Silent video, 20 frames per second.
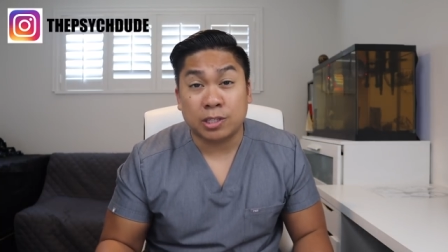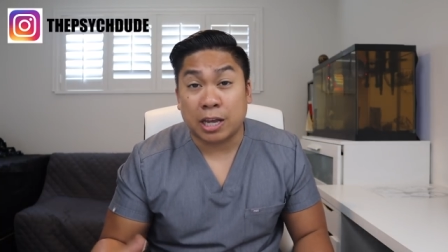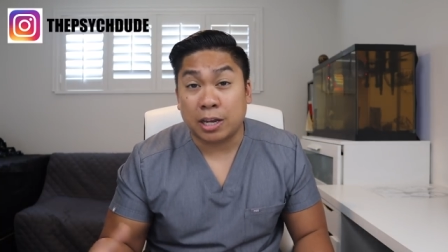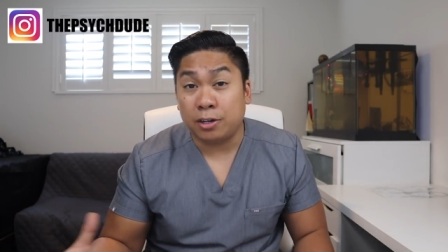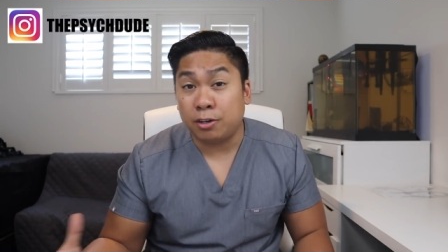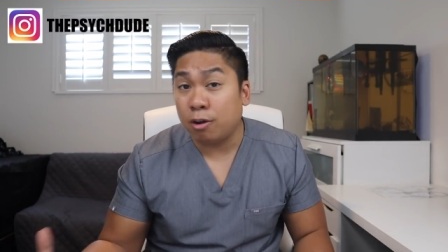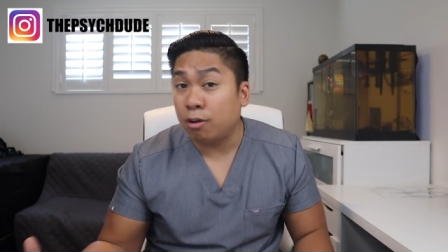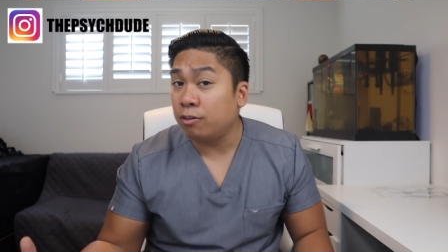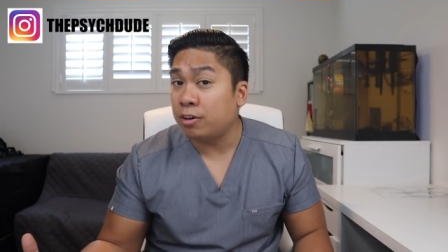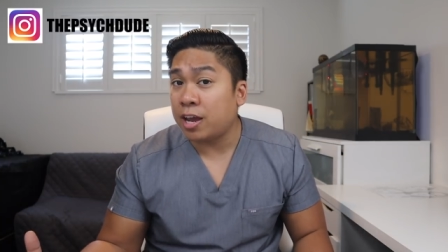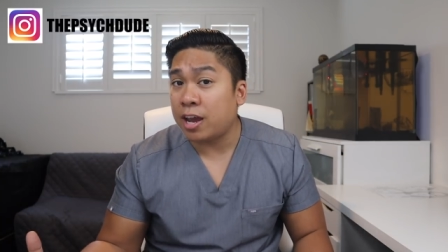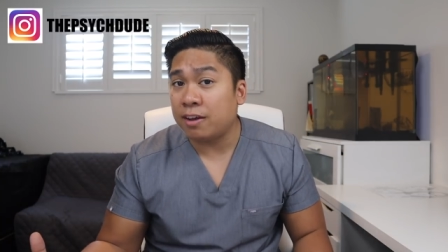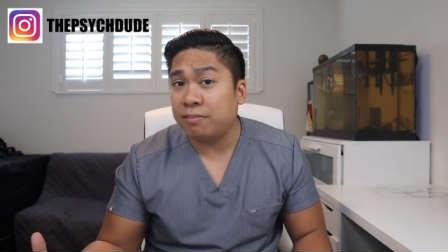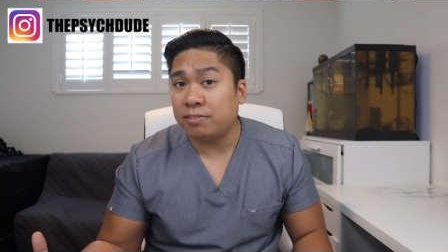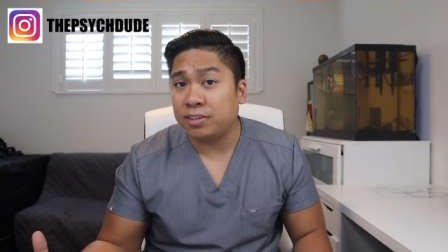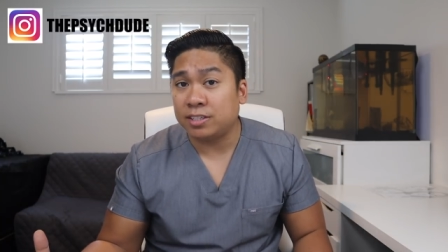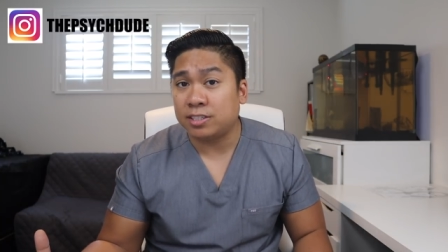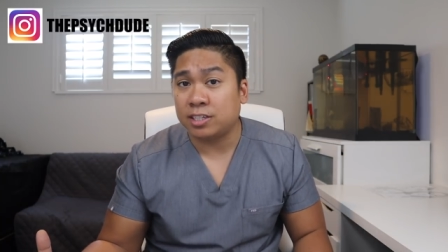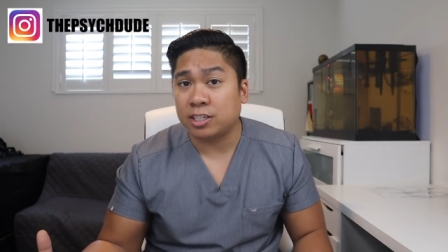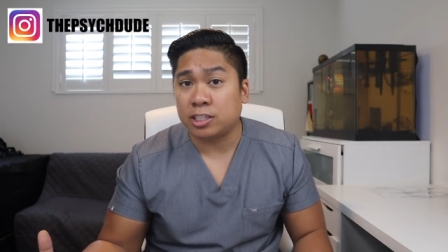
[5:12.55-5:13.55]
that don't have
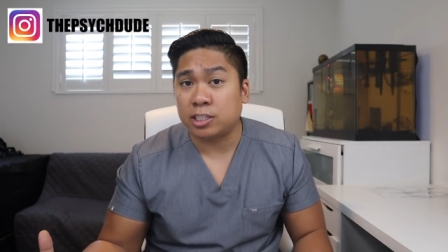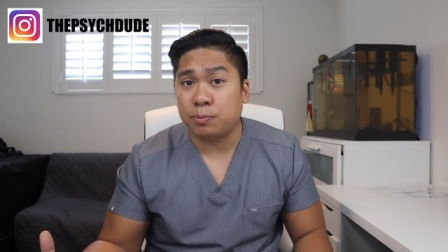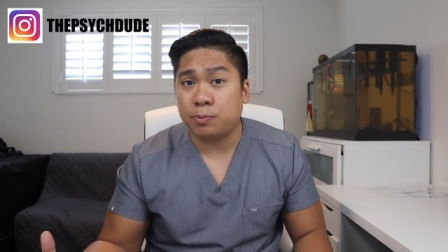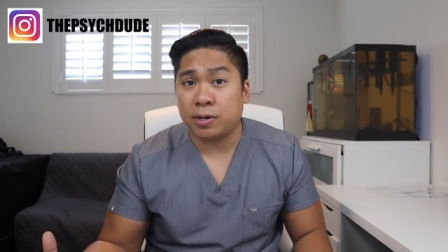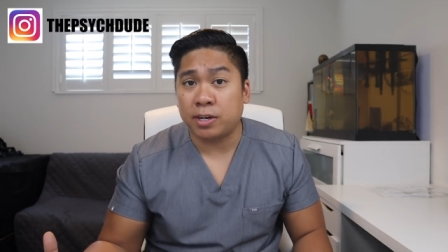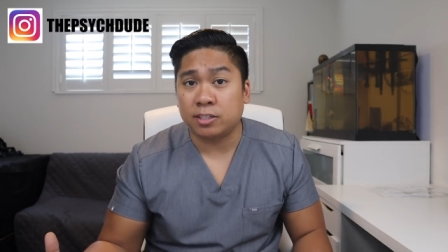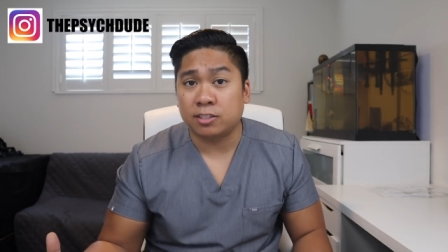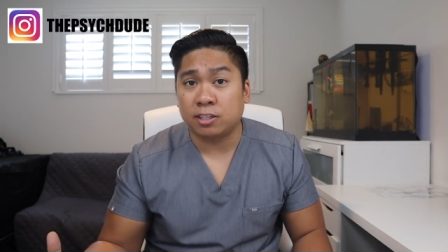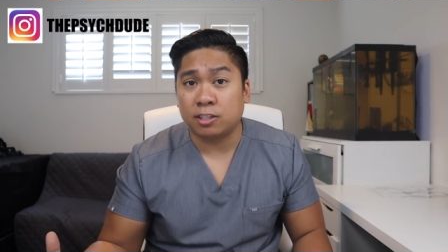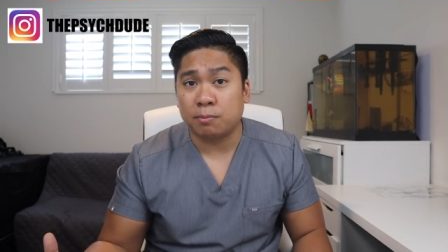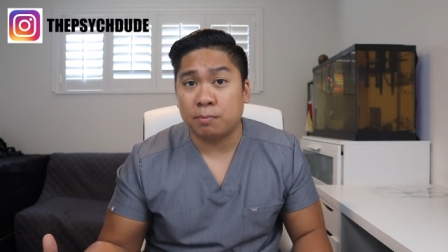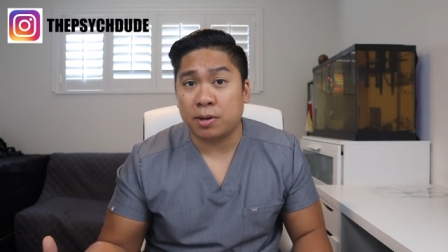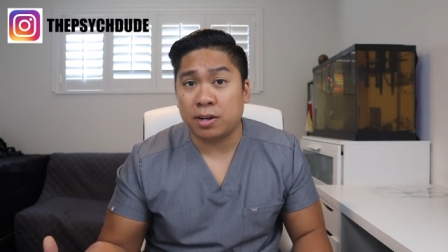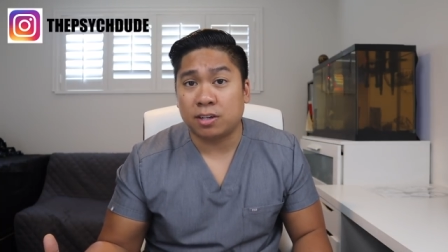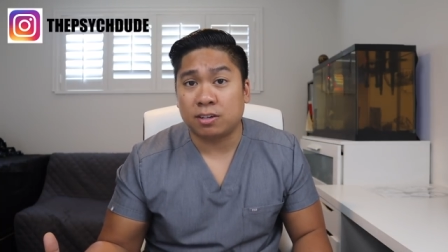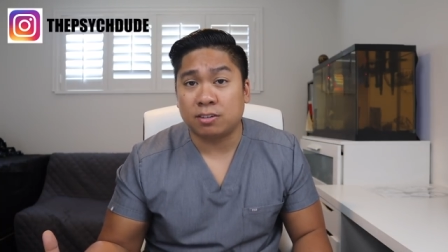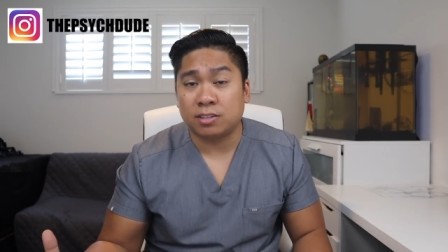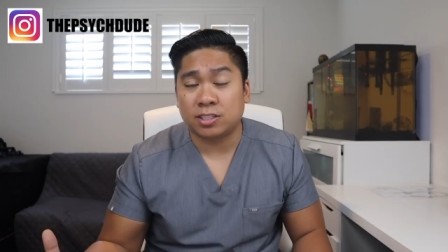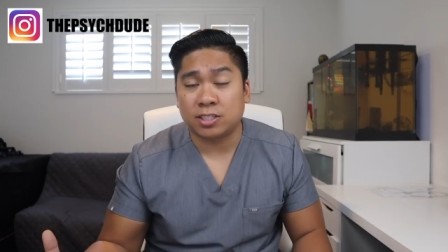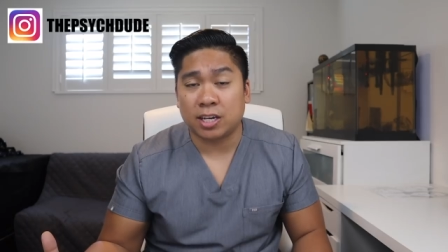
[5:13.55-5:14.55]
this experience on the
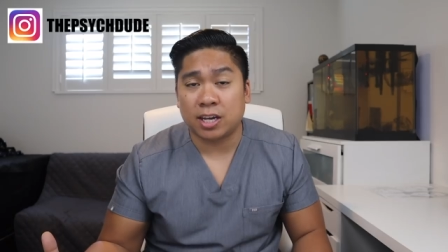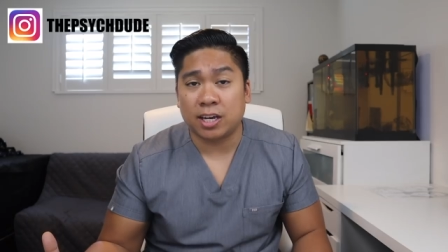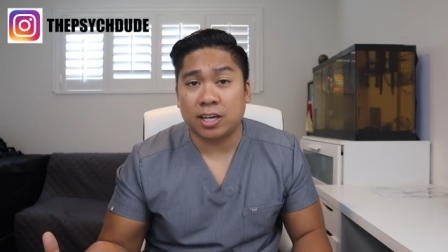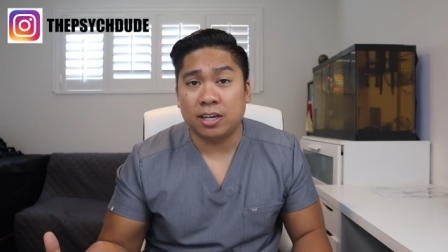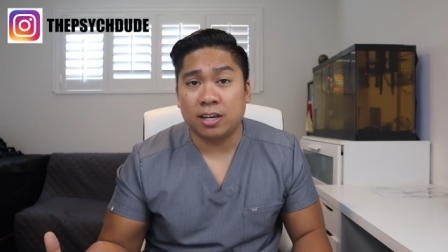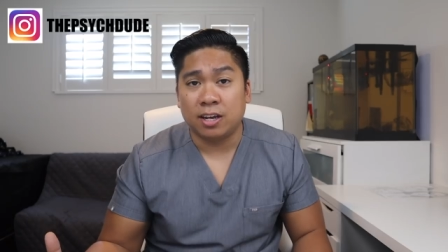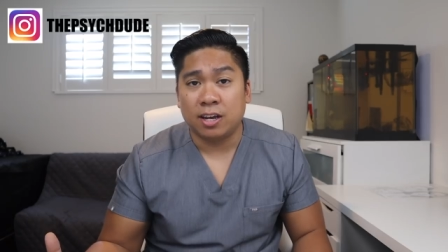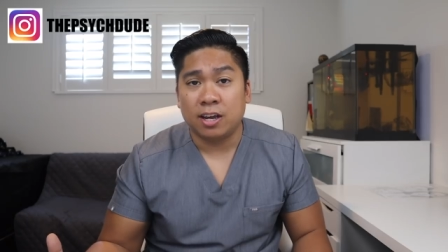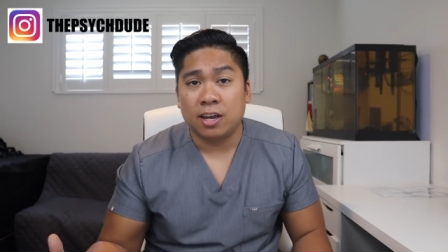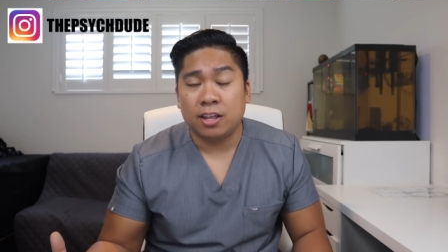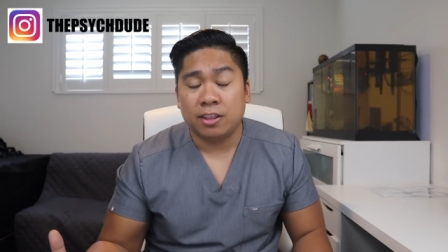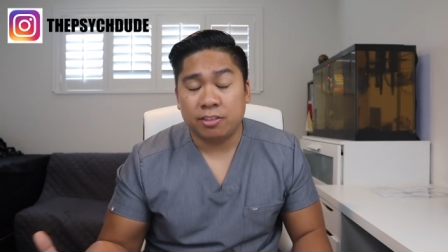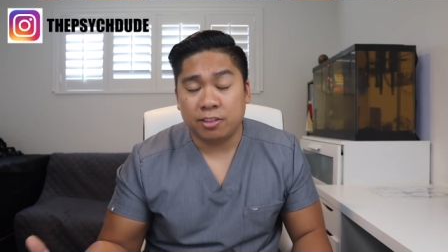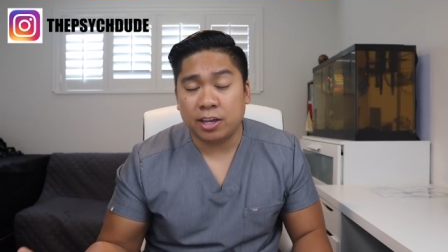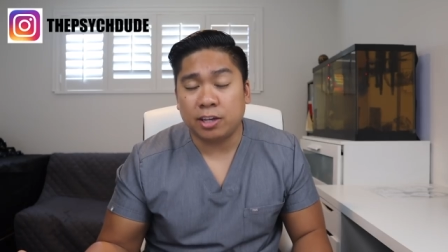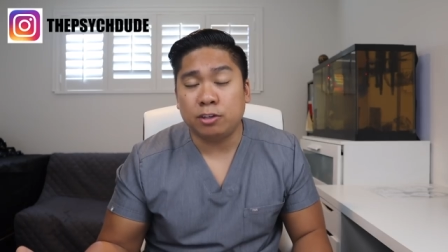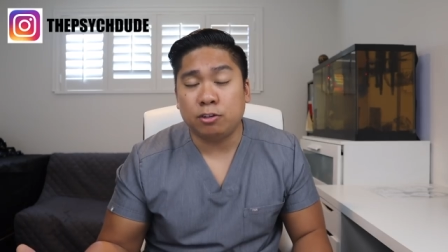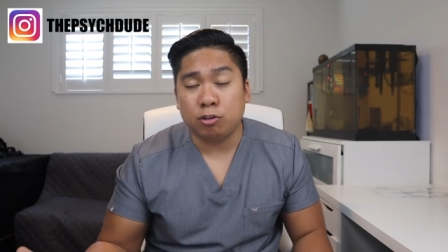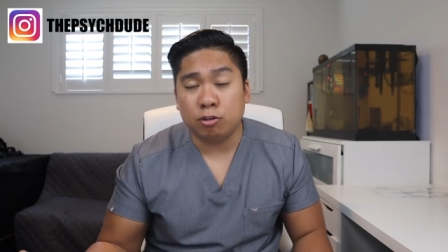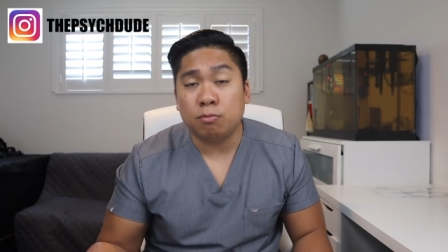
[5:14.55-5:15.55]
medical side,
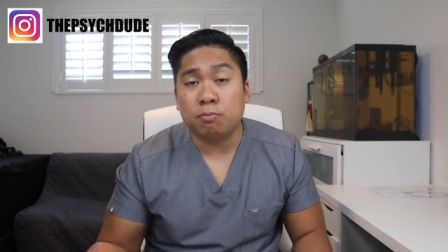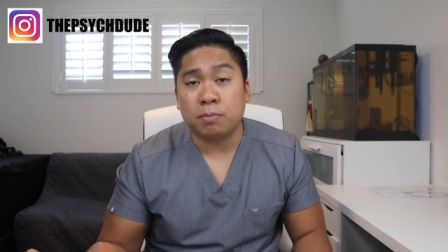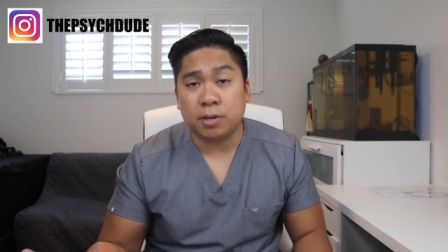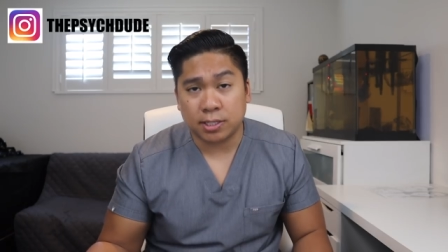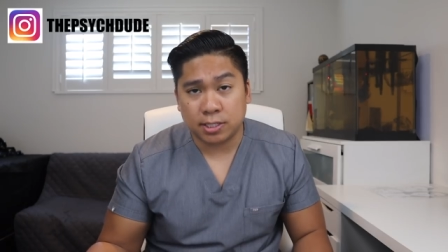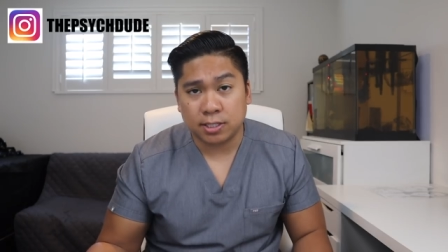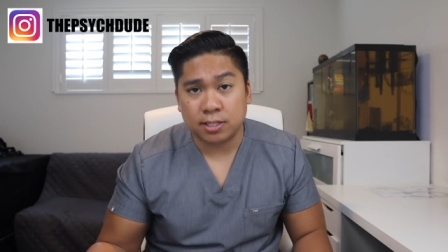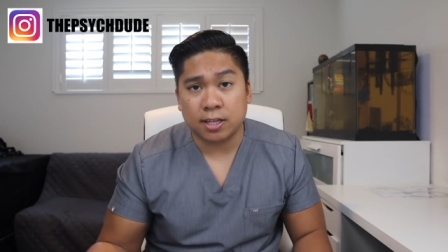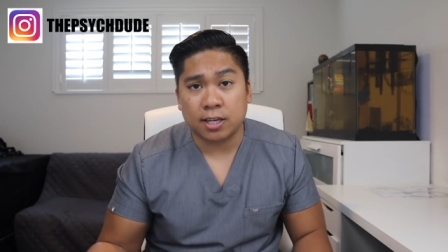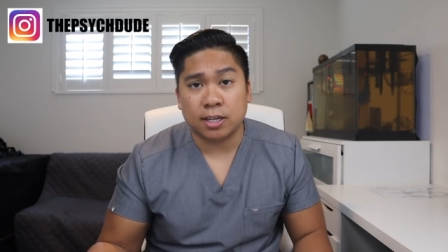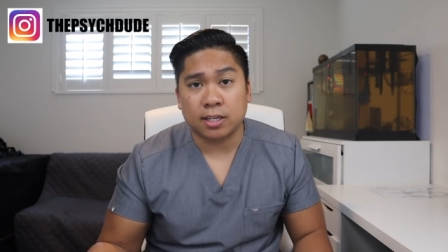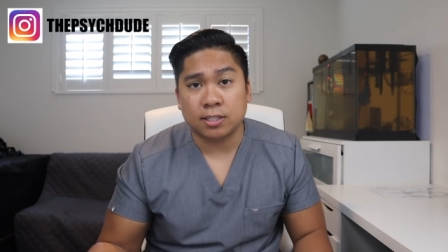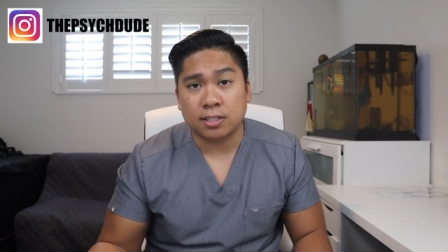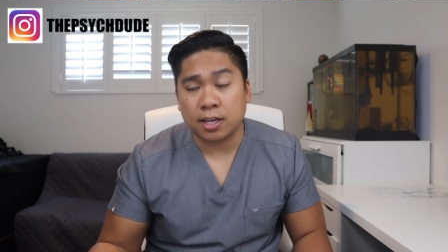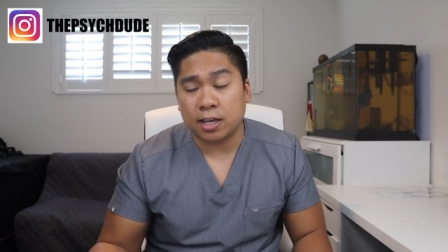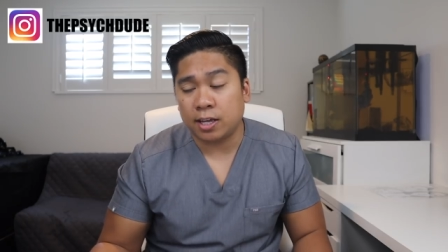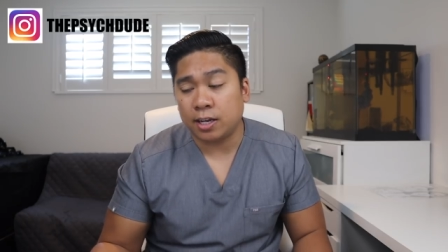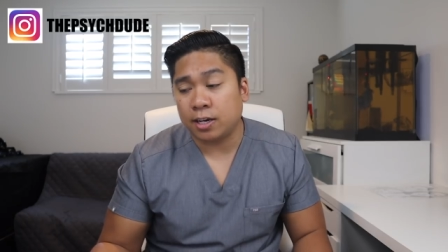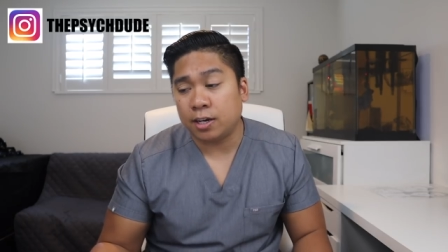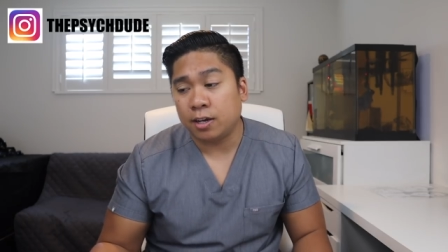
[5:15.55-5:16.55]
they do miss things.
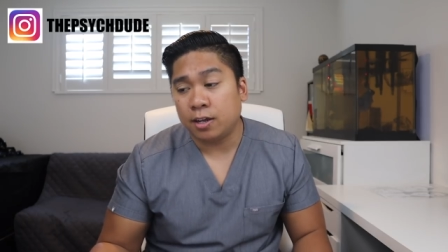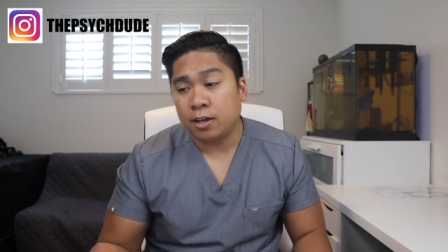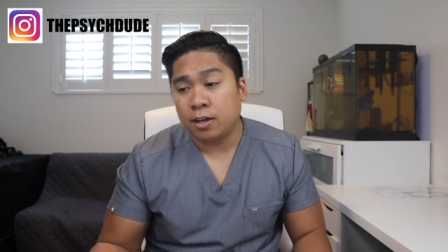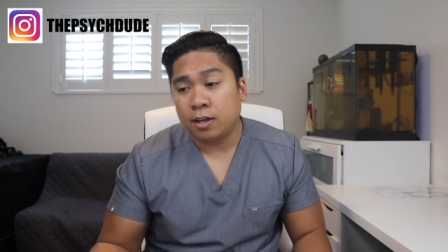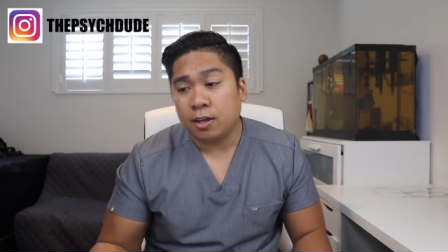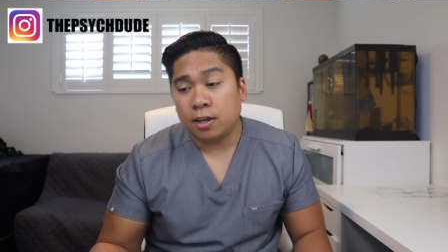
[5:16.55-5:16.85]
And